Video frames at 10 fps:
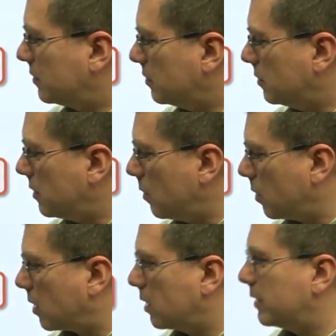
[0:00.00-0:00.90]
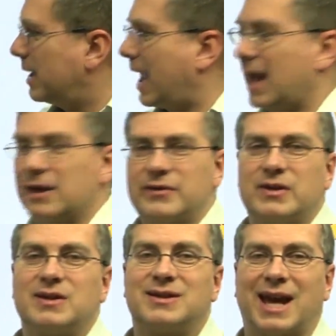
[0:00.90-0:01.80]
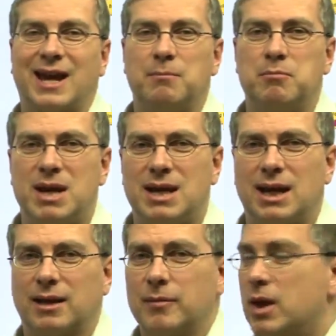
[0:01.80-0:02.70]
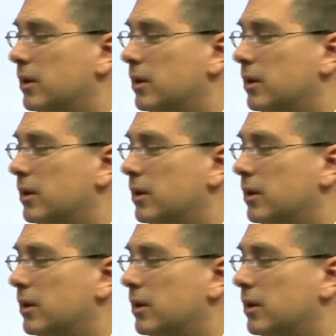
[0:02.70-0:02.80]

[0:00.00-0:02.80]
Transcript: to the word that has the same meaning.